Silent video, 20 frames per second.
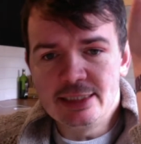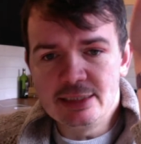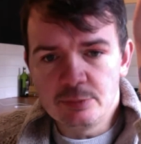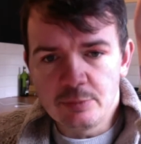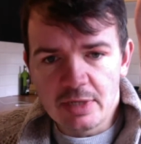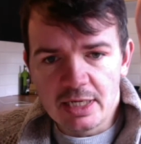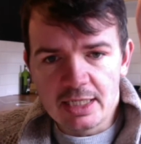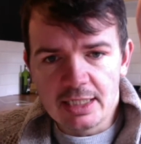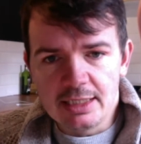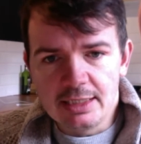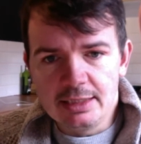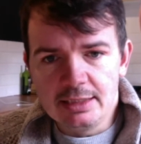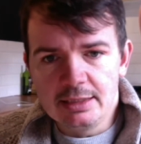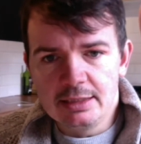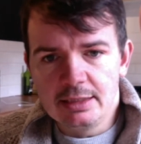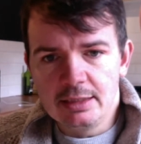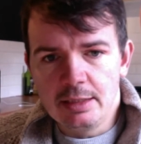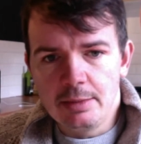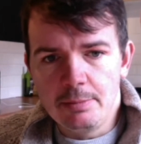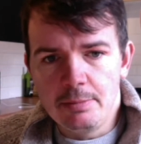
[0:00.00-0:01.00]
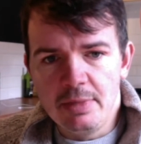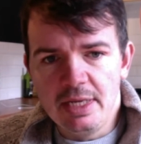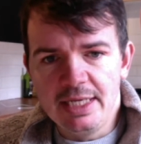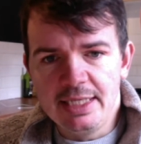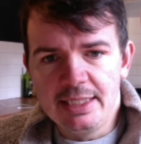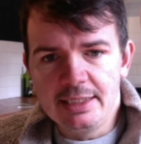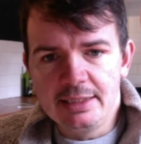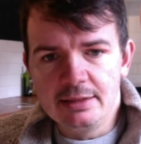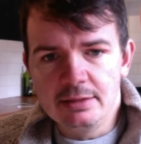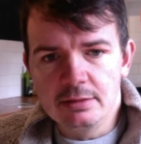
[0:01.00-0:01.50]
my
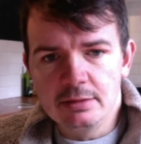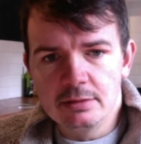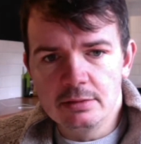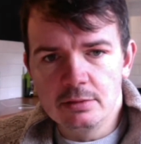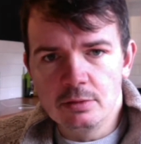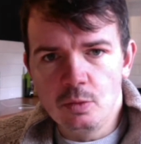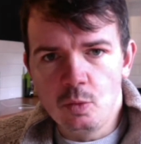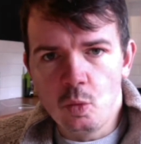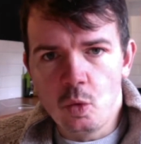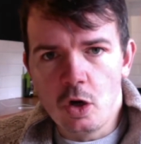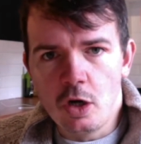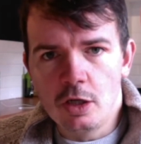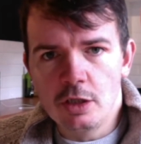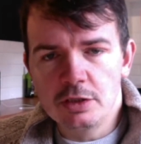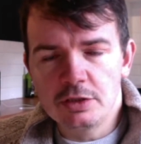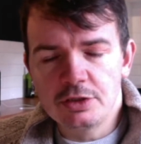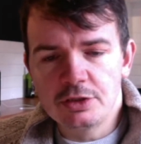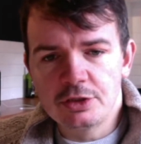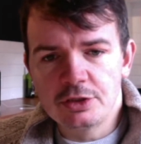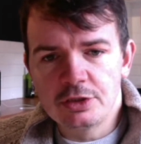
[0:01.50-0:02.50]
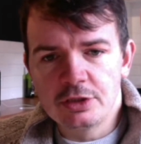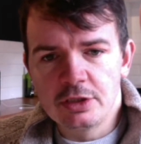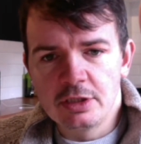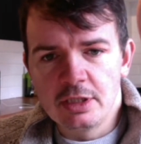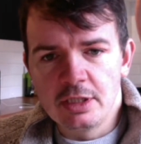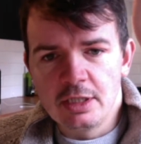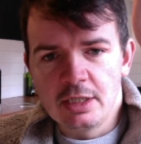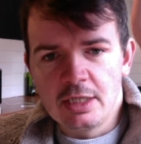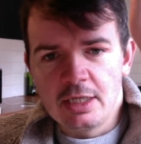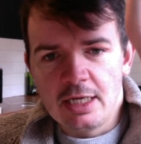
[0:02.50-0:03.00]
main watch.
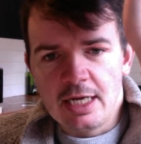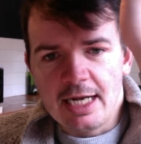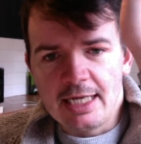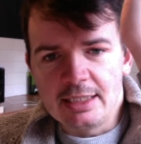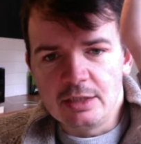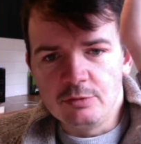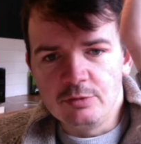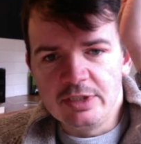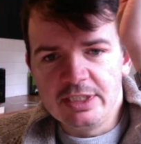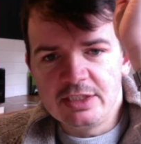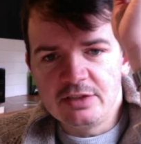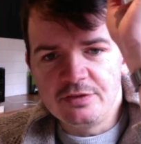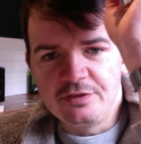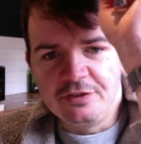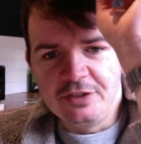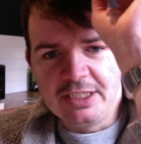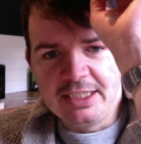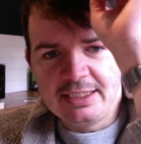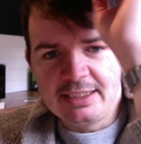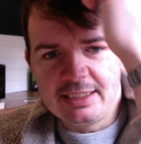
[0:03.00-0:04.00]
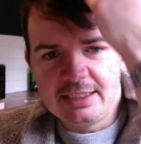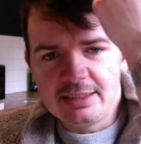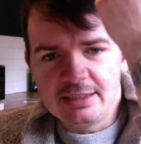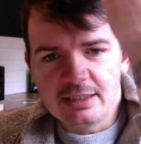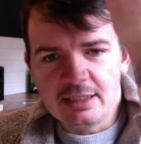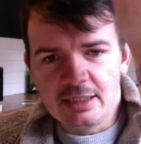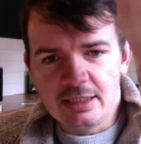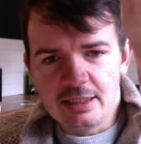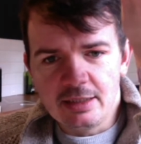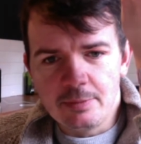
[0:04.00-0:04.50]
And the reason for this is
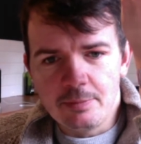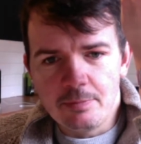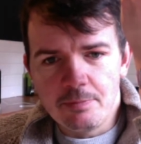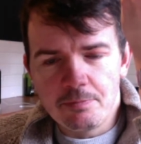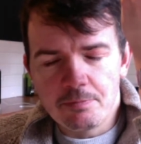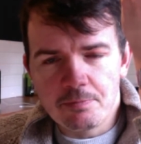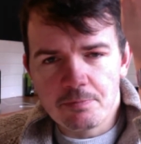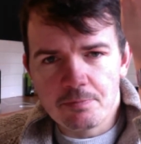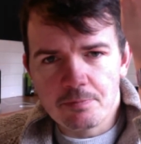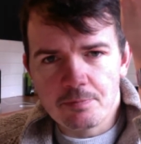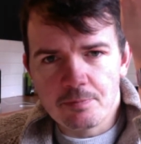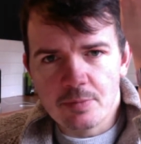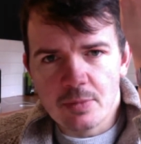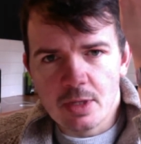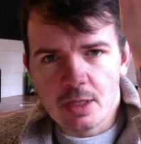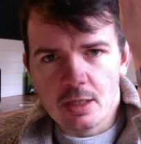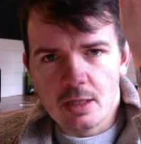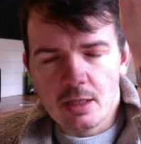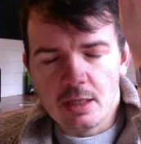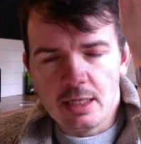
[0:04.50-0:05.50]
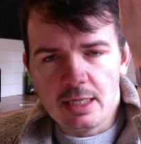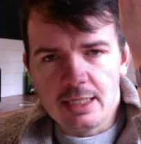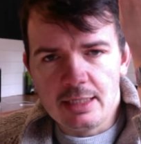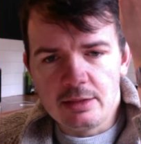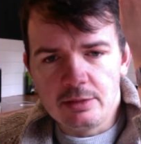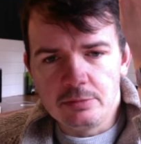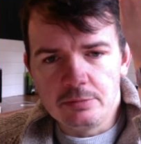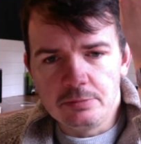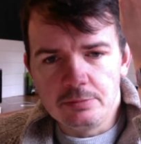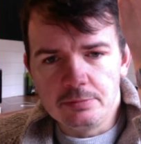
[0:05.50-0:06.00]

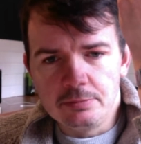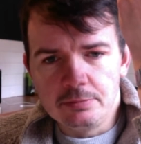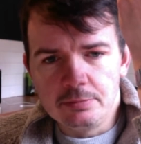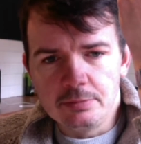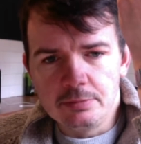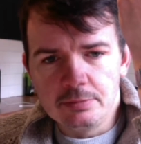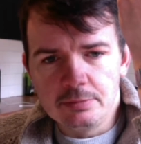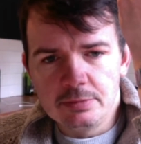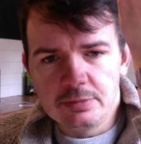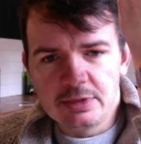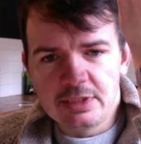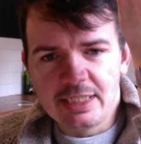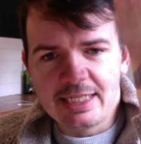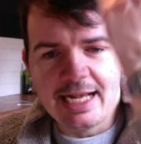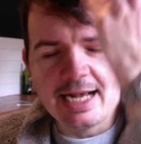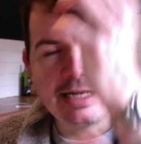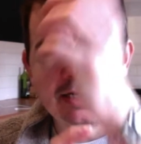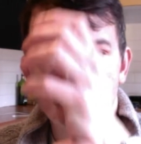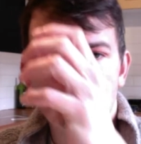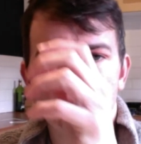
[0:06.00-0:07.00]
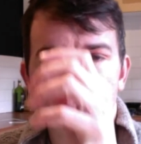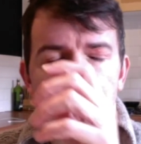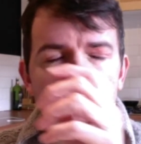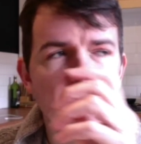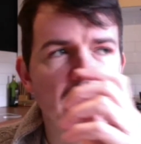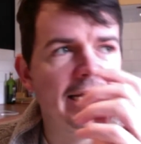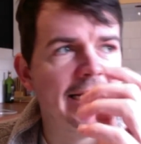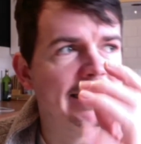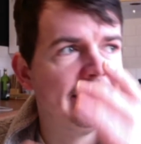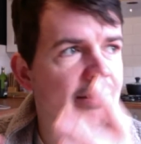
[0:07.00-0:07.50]
to kind of
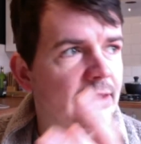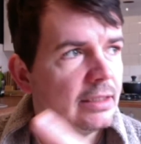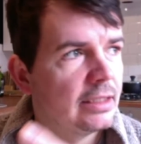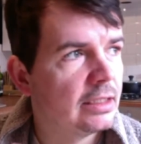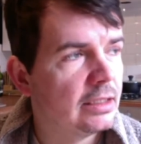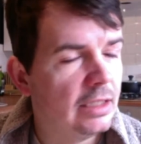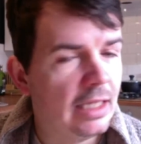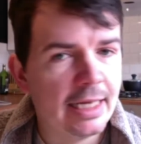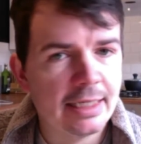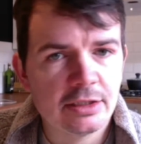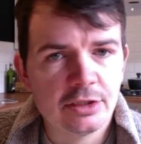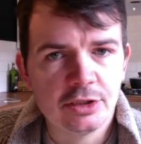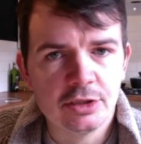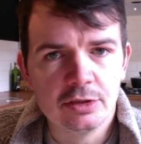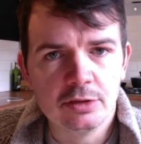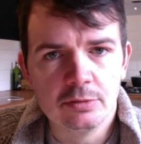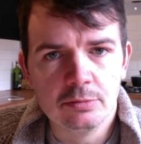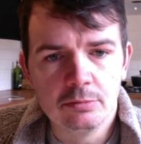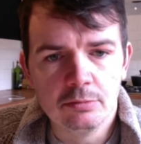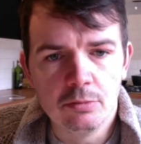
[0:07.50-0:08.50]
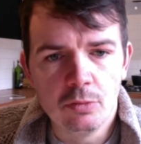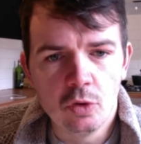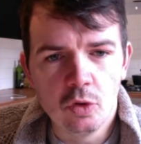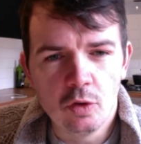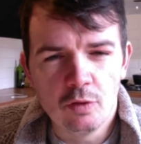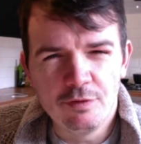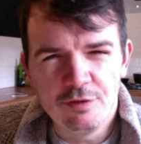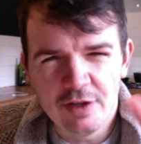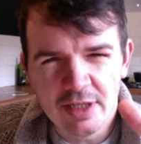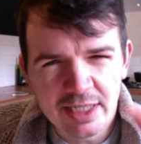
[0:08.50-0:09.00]
make the collection more
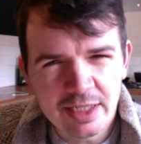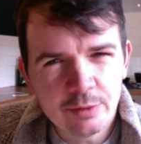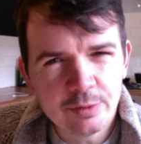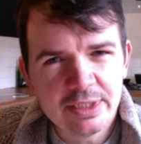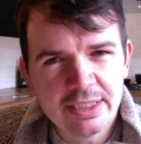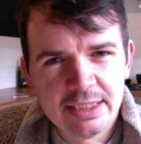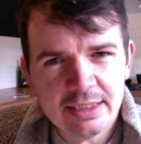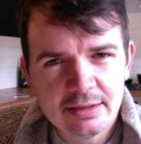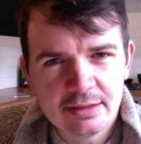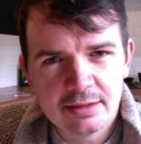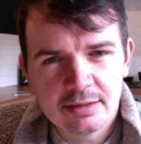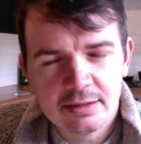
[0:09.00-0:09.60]
varied,